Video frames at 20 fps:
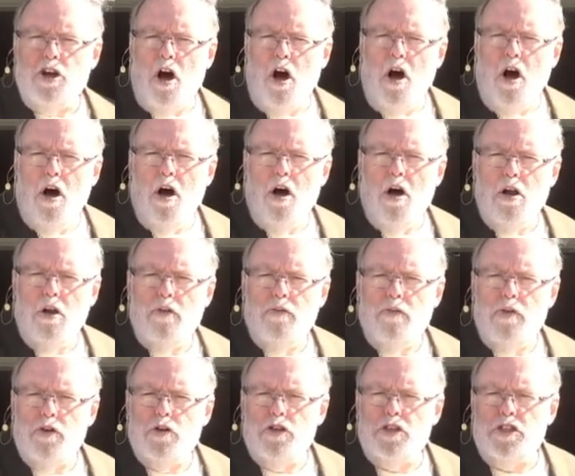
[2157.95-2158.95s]
All of
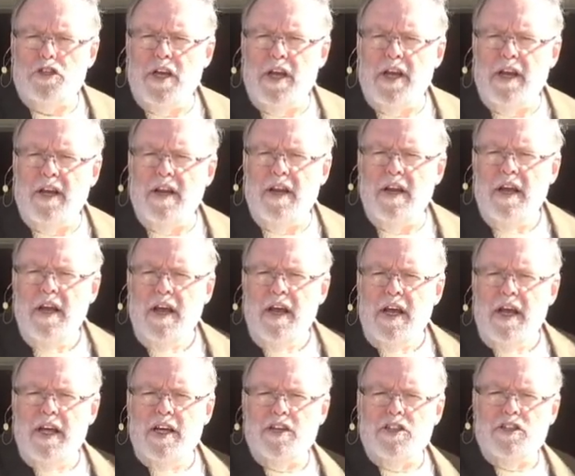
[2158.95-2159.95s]
your sin
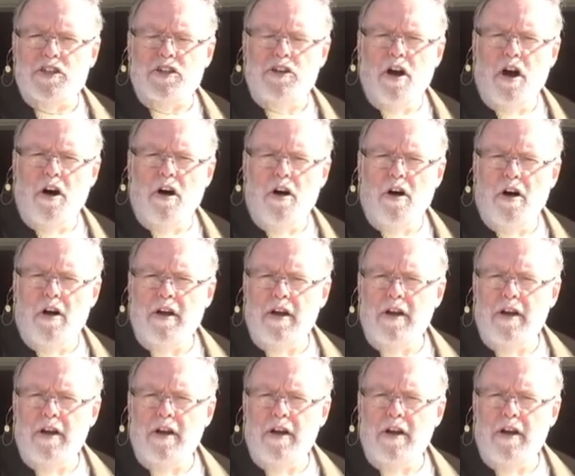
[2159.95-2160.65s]
is gone.